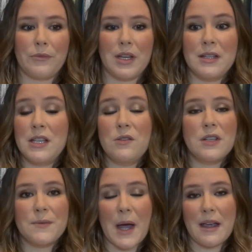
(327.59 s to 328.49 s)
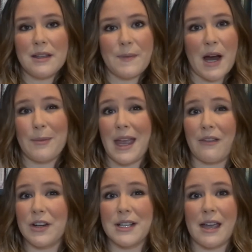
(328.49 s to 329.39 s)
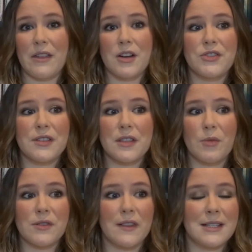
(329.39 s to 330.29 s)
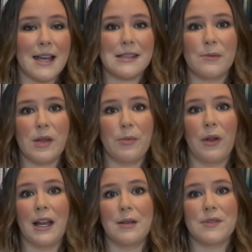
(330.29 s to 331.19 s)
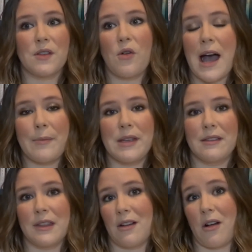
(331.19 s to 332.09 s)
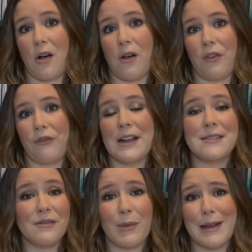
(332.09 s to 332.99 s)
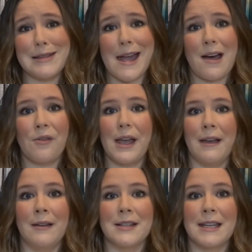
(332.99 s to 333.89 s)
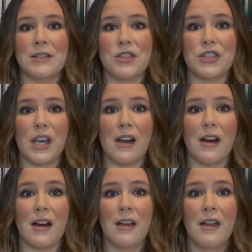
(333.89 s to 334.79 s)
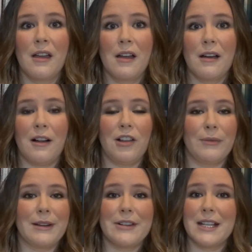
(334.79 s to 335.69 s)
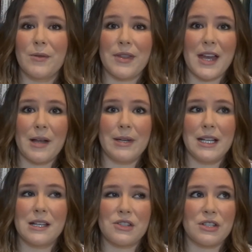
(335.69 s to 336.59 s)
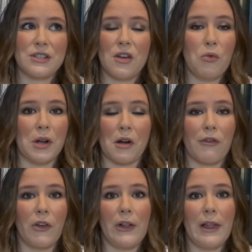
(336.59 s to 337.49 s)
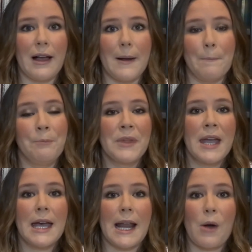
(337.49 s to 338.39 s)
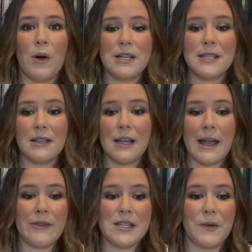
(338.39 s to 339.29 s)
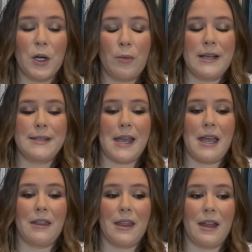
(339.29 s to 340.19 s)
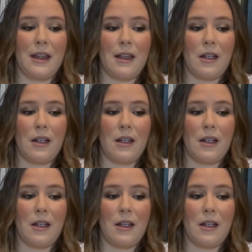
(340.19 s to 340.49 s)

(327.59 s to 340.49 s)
continue to inspire me every day. They're just the most fantastic people, and I'm so happy that they are all friends of mine now, and I get to share all of my reading with them, and it is just so wonderful. And I wanted to end this video by saying that